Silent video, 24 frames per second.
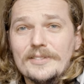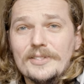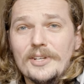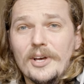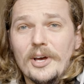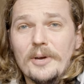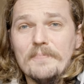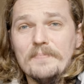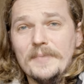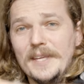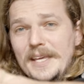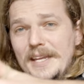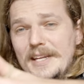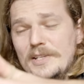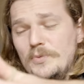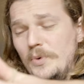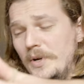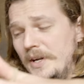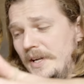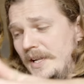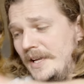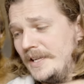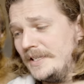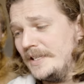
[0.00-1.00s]
So it is
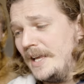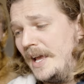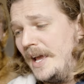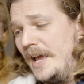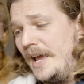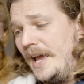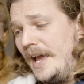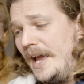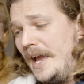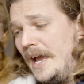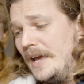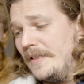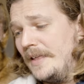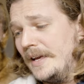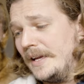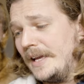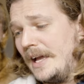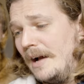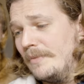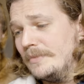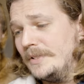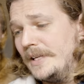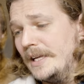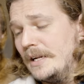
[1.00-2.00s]
what it is. And that
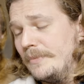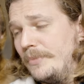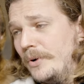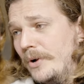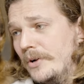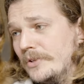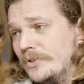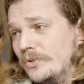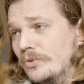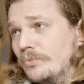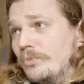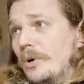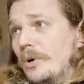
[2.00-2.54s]
comes down to personal